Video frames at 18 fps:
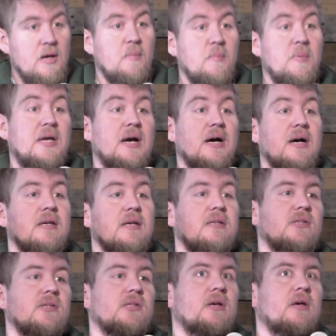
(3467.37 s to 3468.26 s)

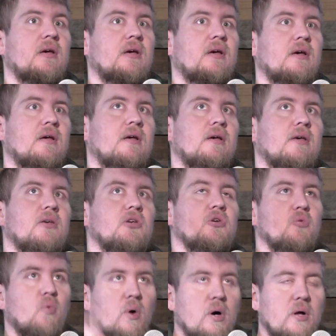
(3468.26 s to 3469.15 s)
because
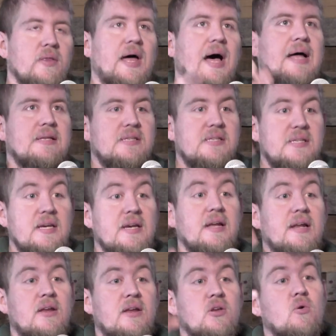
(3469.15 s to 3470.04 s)
you will not see
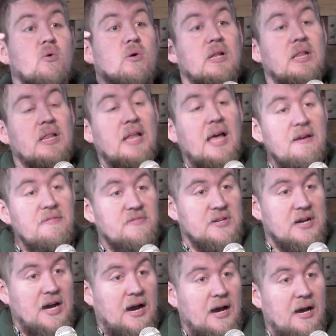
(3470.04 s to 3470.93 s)
it in your
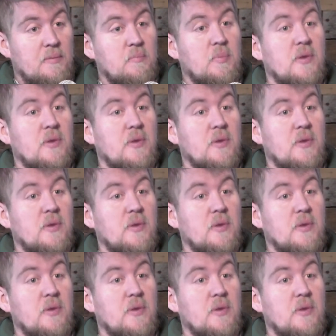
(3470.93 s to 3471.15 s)
lifetime,